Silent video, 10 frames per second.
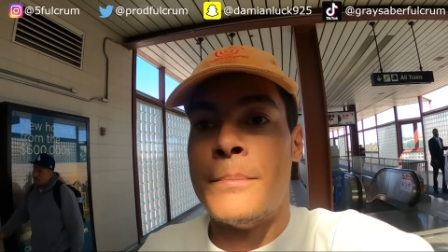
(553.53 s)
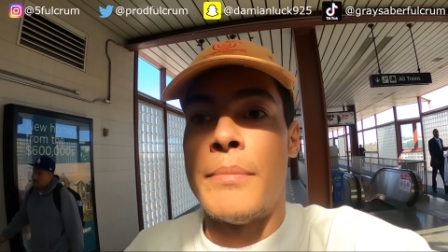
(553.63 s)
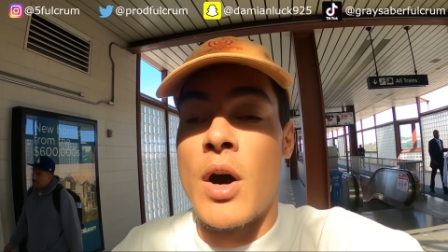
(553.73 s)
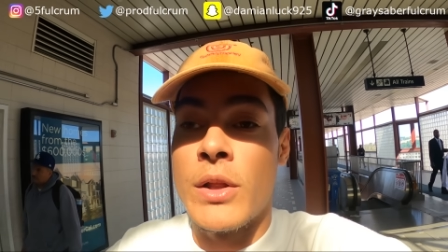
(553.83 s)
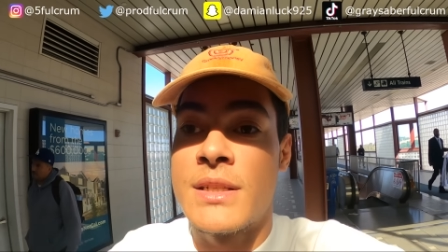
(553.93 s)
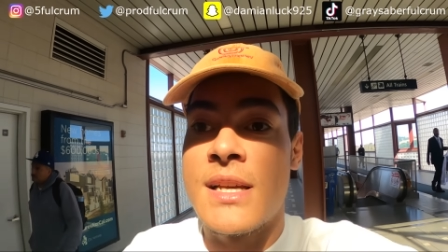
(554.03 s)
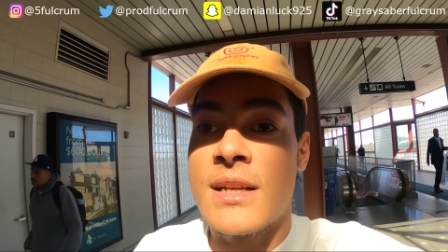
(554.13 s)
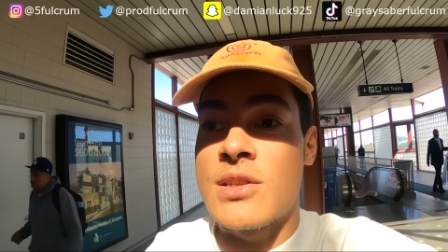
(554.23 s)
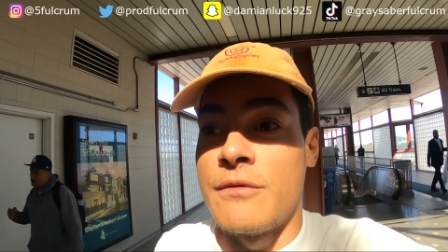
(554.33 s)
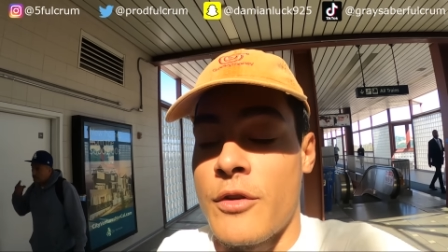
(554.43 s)

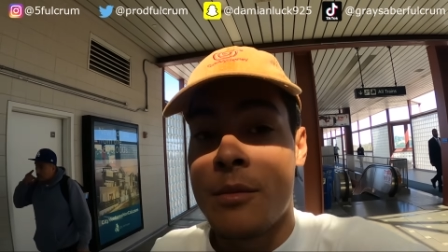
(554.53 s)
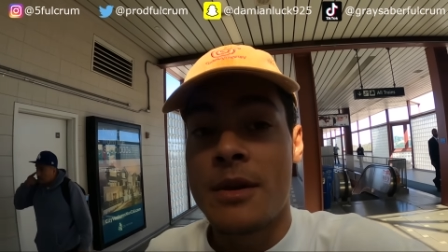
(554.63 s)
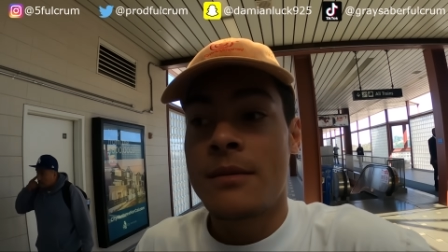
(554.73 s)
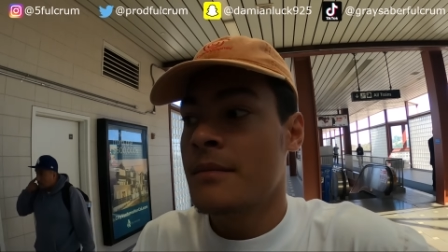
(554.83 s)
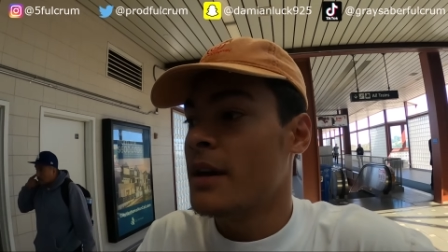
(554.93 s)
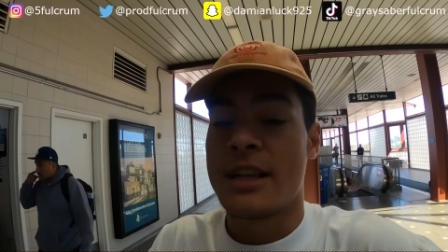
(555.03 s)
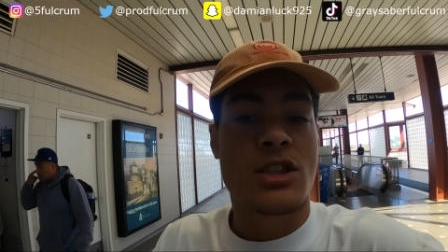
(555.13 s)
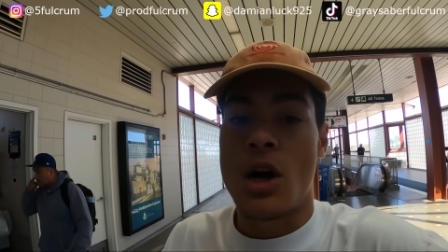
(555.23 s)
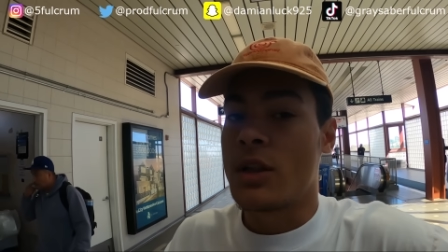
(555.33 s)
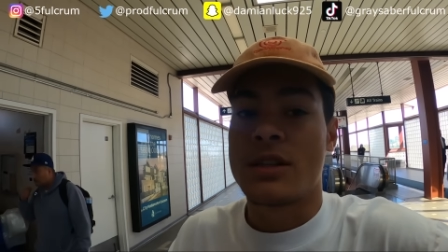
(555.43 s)
politics, you feel me?
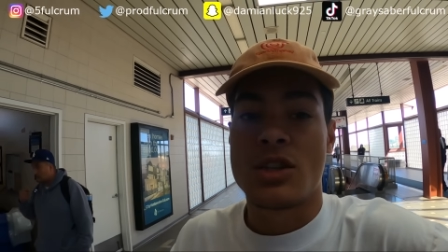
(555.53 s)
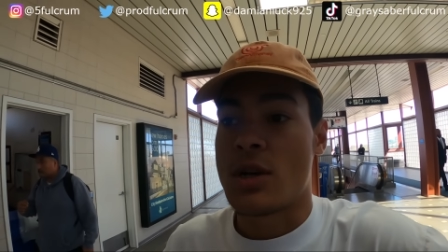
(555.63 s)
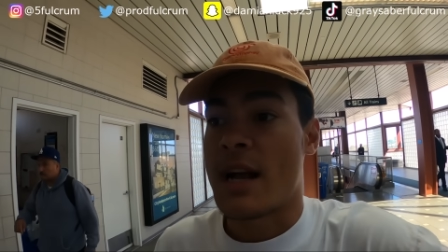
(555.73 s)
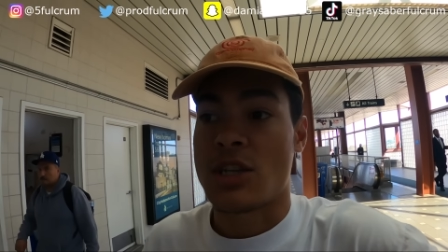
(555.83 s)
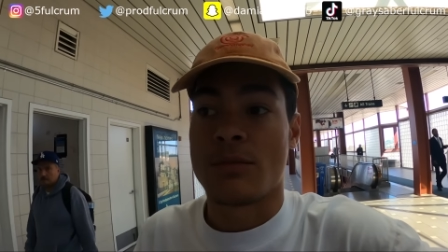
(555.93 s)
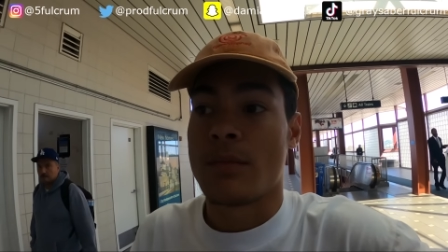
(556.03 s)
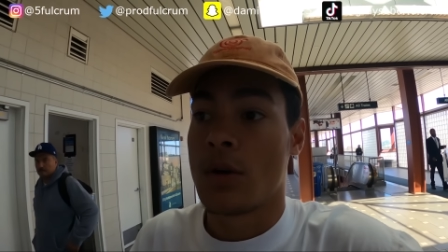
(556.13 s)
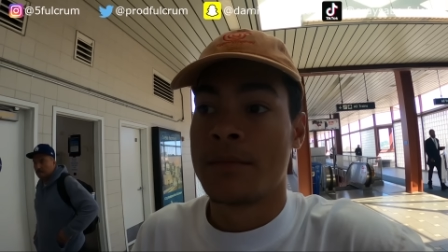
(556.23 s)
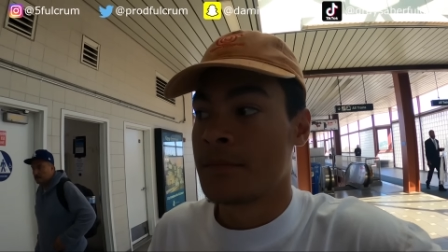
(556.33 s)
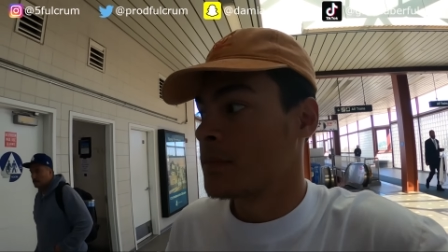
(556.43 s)
It's all a distraction, bro.